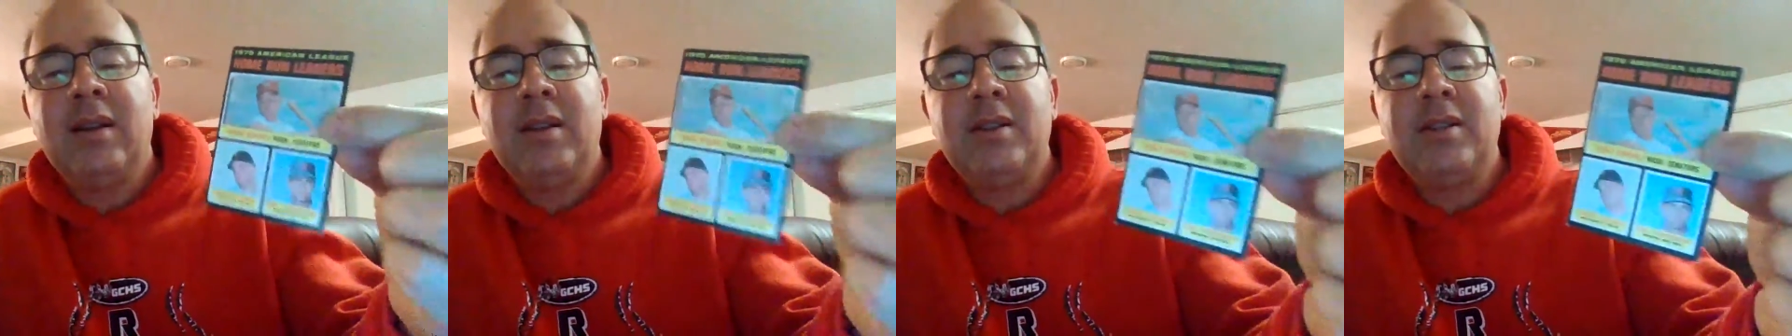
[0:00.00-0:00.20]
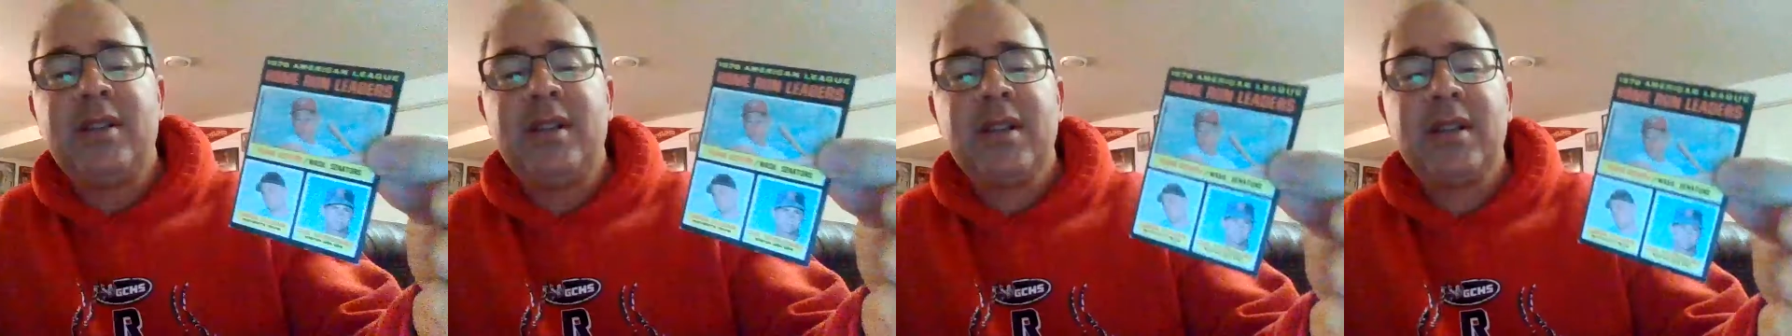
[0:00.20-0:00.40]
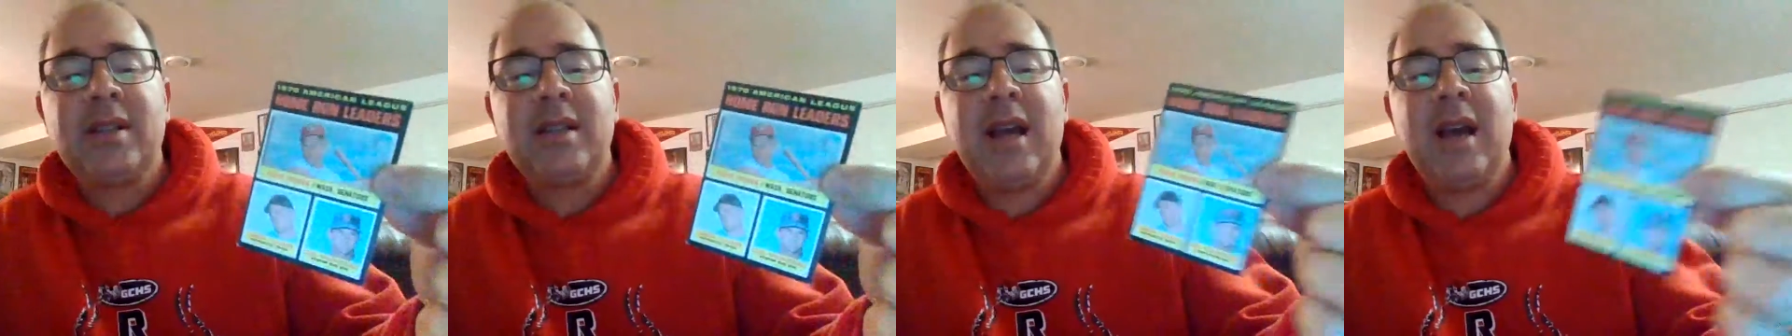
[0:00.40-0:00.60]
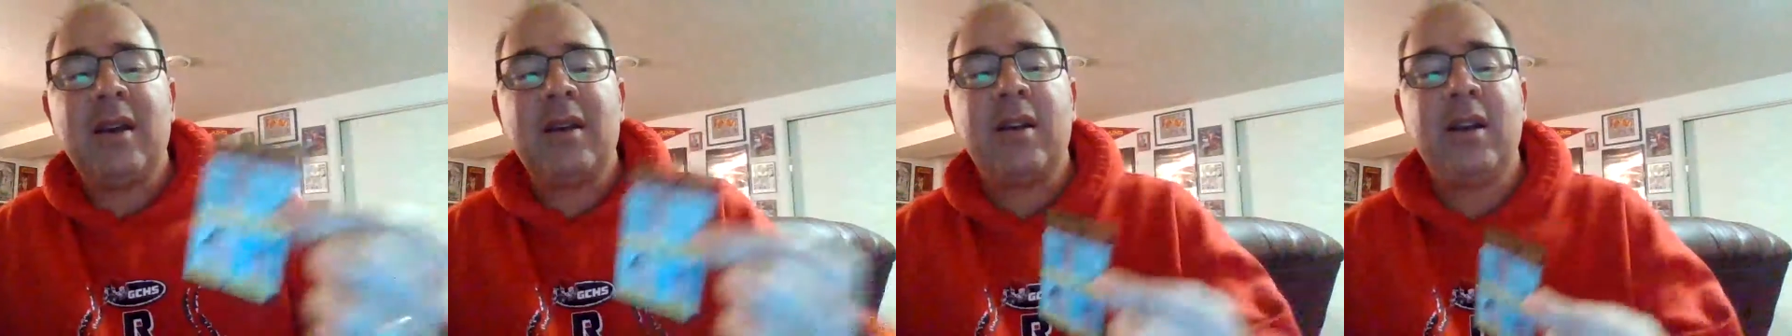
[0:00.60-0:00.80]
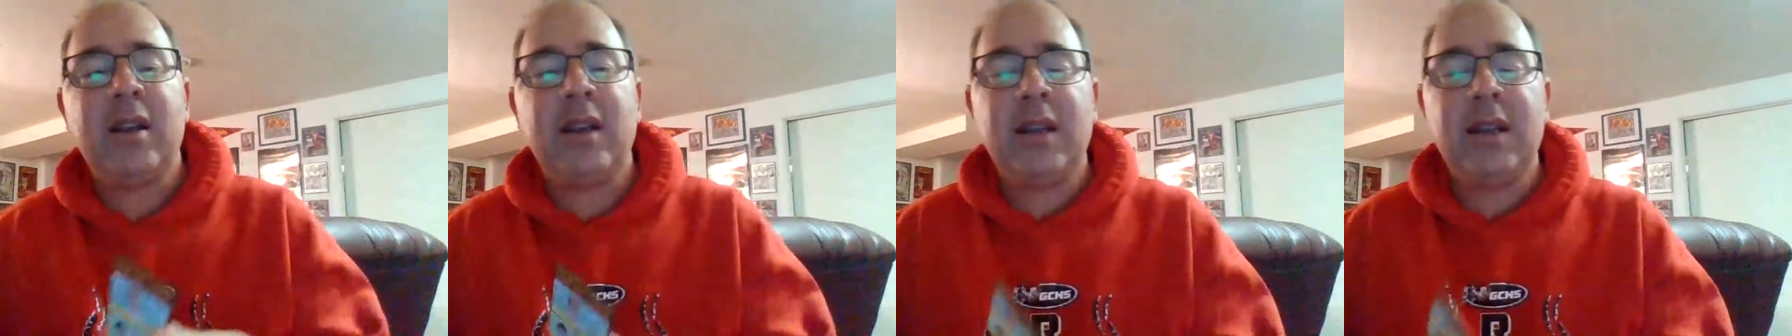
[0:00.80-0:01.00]
just how
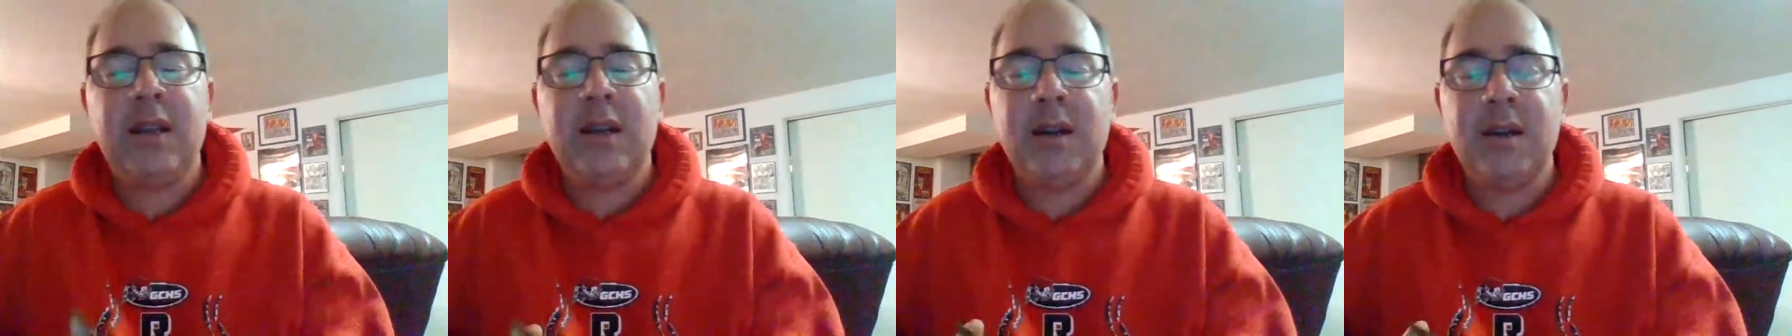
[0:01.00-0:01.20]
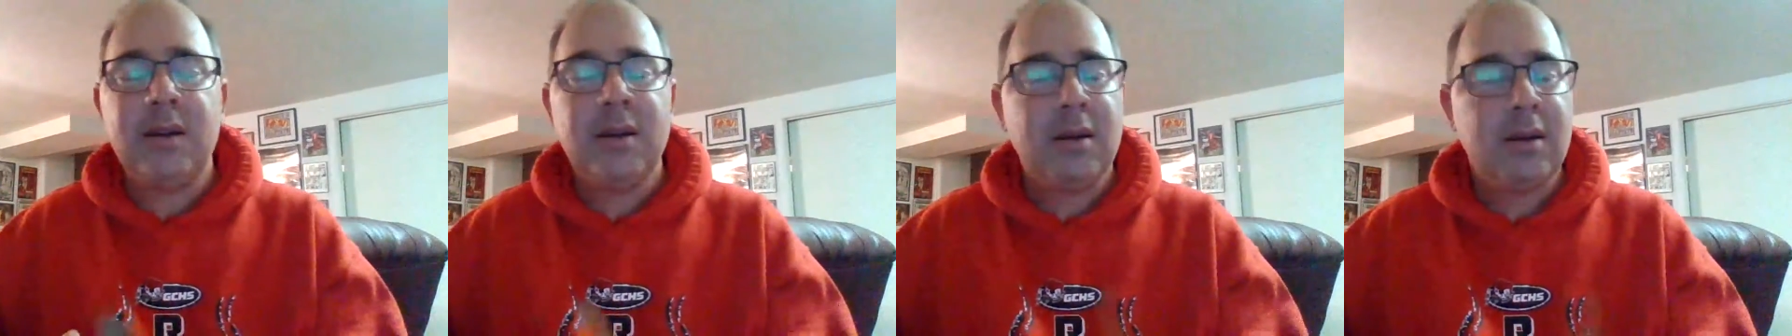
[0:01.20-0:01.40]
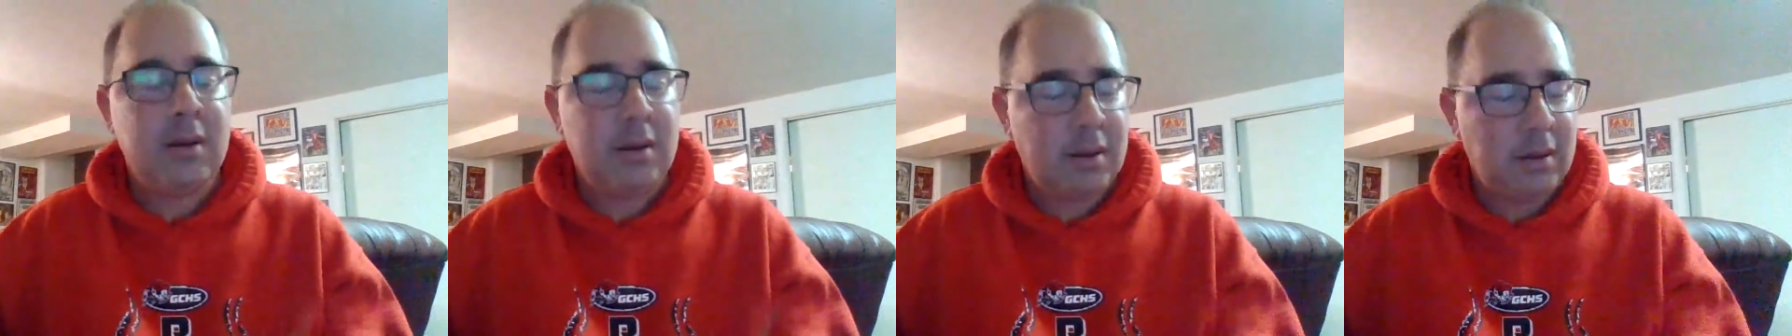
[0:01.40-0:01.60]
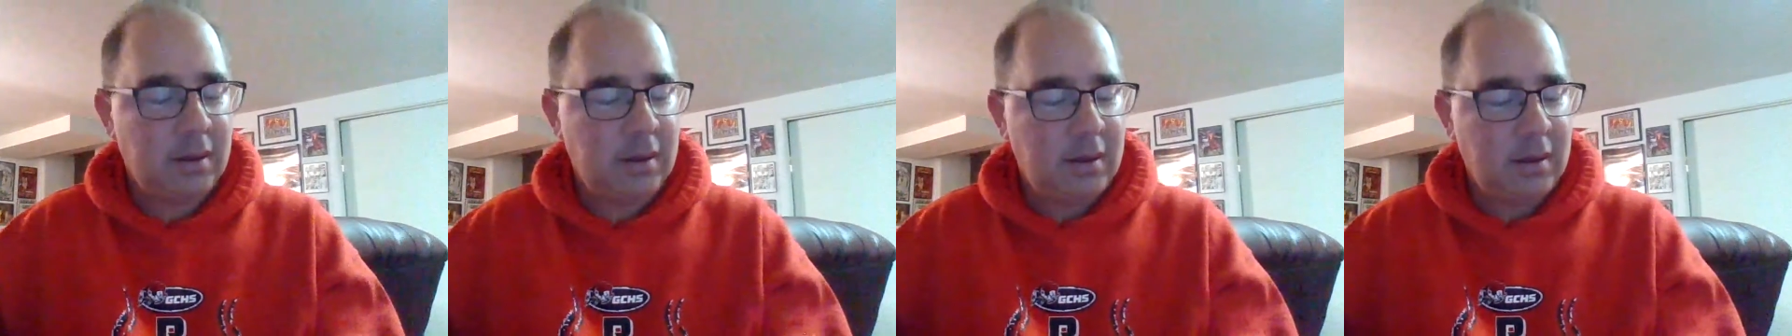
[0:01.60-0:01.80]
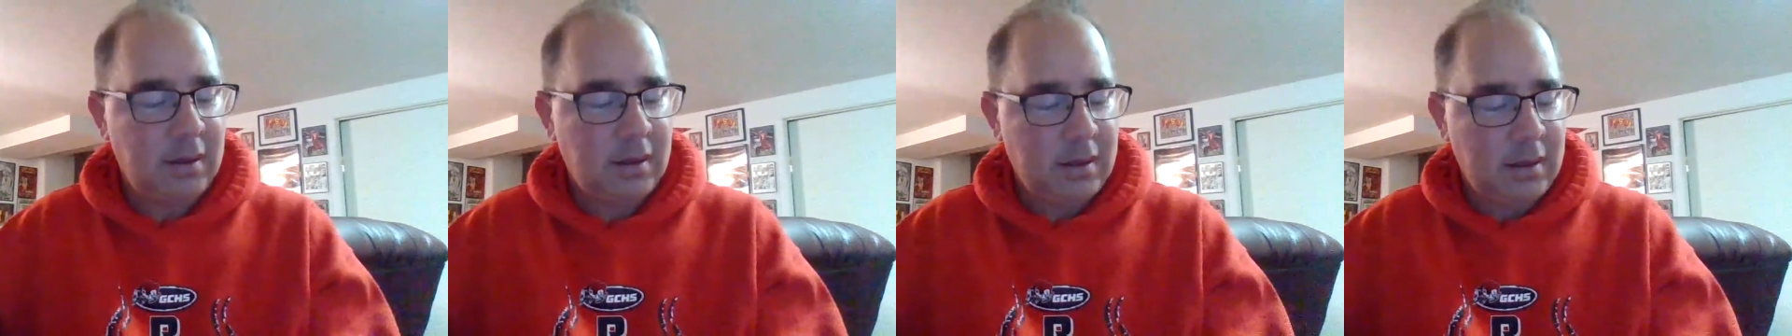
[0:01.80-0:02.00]
good a year
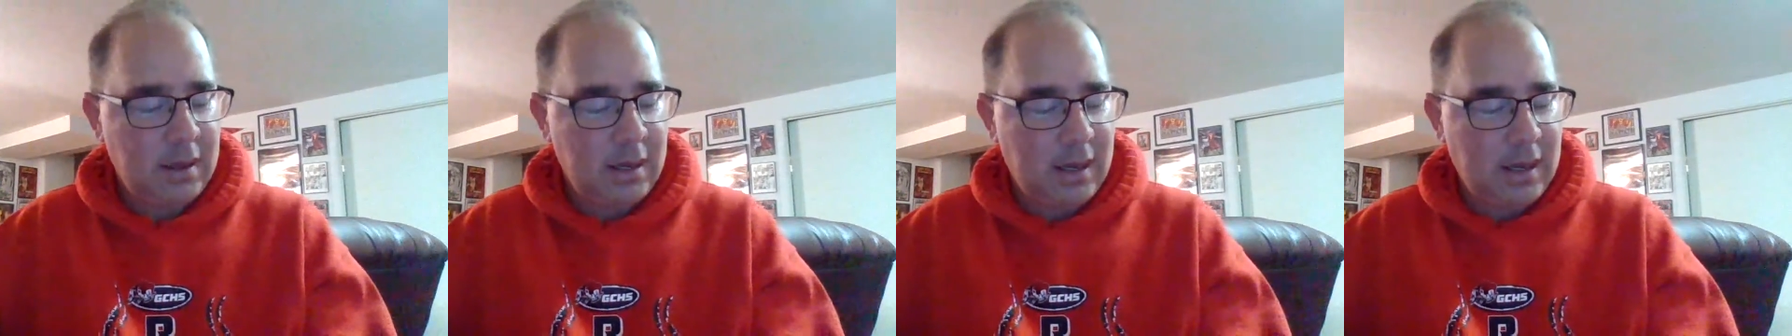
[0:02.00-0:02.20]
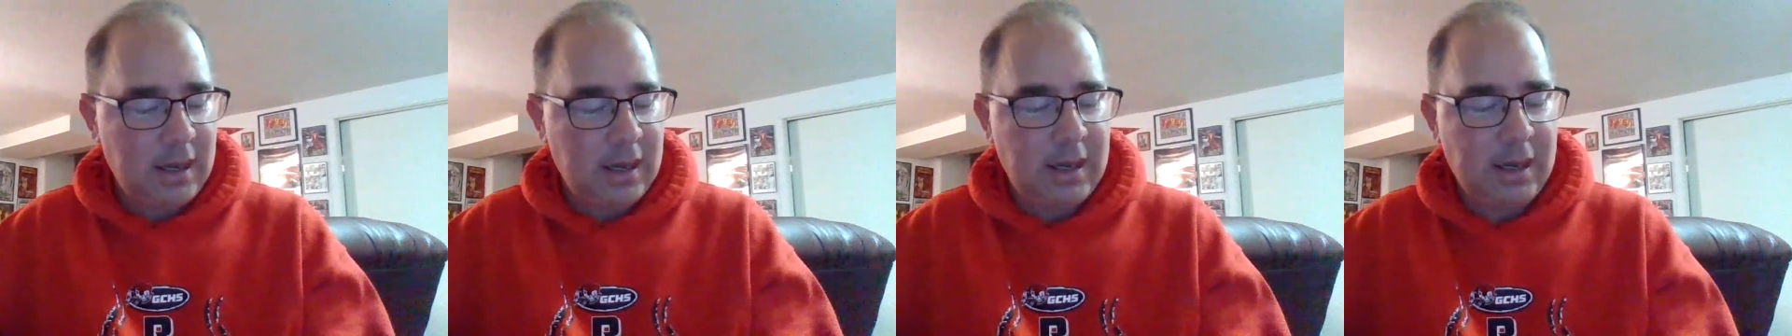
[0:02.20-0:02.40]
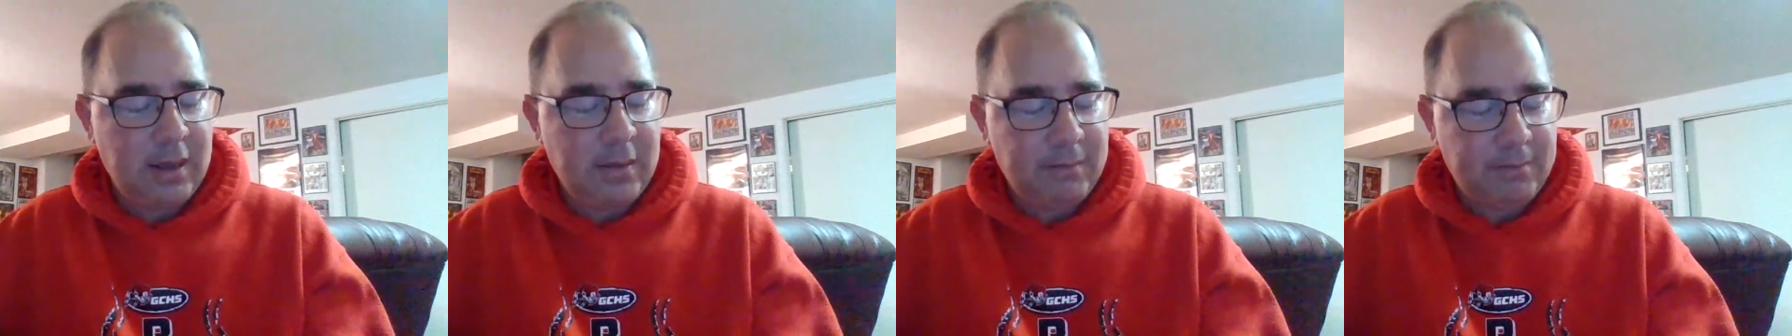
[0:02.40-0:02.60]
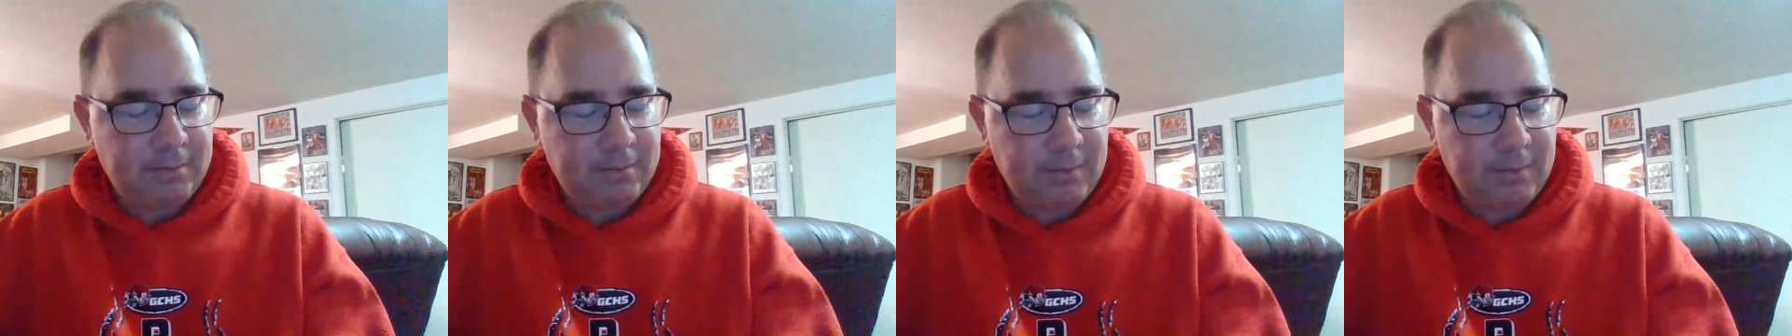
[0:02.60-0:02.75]
uh,